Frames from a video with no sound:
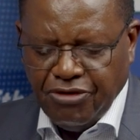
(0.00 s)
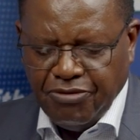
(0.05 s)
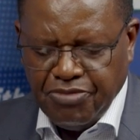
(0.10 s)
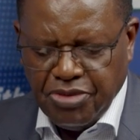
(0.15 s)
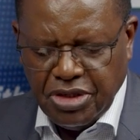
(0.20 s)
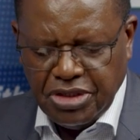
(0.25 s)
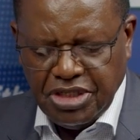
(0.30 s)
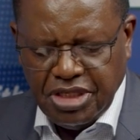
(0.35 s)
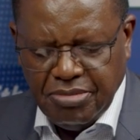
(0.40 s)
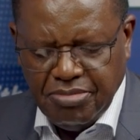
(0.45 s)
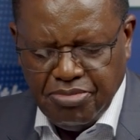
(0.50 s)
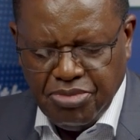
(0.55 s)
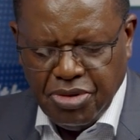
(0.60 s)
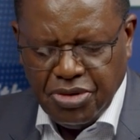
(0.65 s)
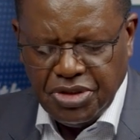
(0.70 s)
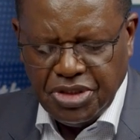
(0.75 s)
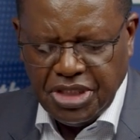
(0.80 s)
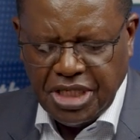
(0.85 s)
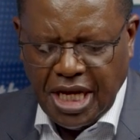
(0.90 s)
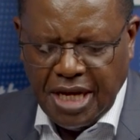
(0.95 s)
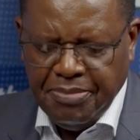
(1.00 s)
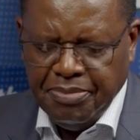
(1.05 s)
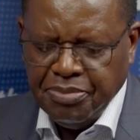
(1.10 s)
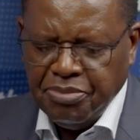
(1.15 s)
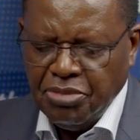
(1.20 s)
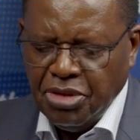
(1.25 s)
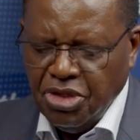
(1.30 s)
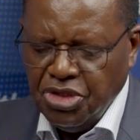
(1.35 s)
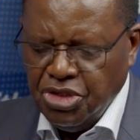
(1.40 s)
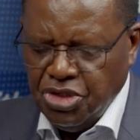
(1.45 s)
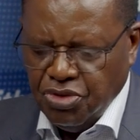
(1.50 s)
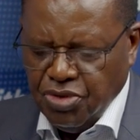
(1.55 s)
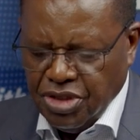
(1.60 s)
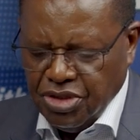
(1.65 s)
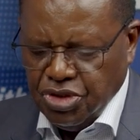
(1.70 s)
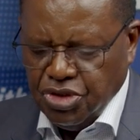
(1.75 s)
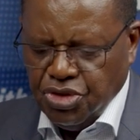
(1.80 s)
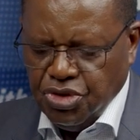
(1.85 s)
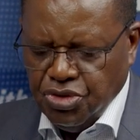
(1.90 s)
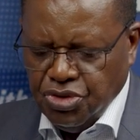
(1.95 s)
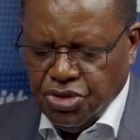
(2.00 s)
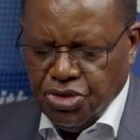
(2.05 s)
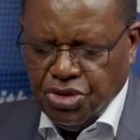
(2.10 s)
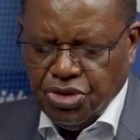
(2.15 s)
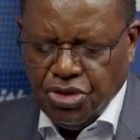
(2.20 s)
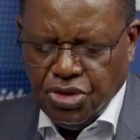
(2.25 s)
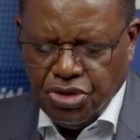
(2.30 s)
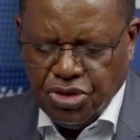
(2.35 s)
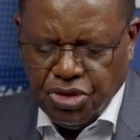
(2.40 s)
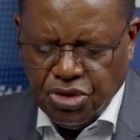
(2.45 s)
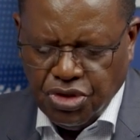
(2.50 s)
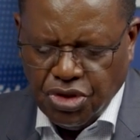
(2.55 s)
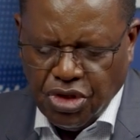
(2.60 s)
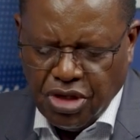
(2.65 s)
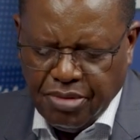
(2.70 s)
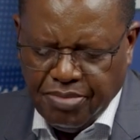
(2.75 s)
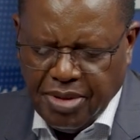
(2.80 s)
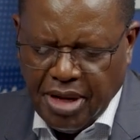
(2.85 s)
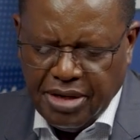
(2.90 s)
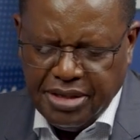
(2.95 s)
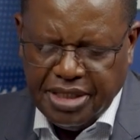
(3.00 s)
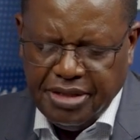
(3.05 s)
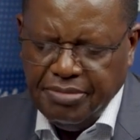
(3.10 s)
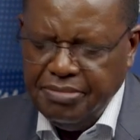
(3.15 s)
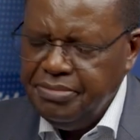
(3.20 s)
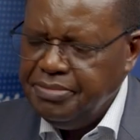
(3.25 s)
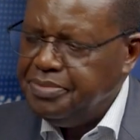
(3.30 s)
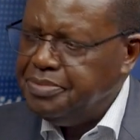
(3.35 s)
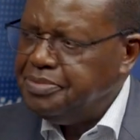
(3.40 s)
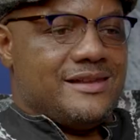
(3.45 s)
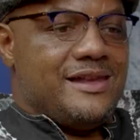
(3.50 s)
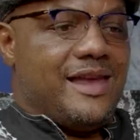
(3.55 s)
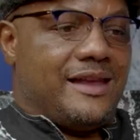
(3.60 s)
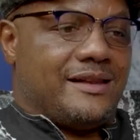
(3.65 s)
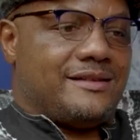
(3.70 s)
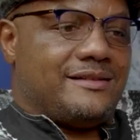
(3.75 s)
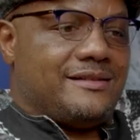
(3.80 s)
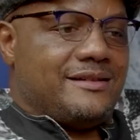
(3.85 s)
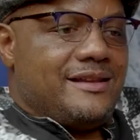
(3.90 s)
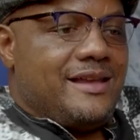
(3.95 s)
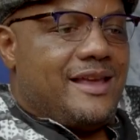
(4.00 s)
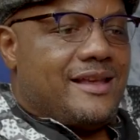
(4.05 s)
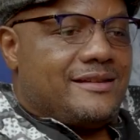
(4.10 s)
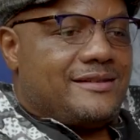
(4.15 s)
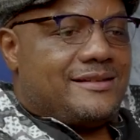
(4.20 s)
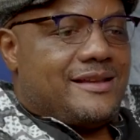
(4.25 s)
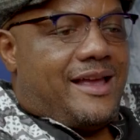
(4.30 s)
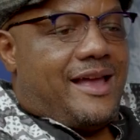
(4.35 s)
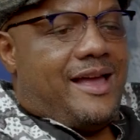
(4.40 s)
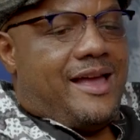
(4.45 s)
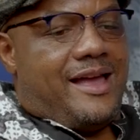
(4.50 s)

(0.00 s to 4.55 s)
You've brought some books here. Do you want to talk about them? Yes, yes.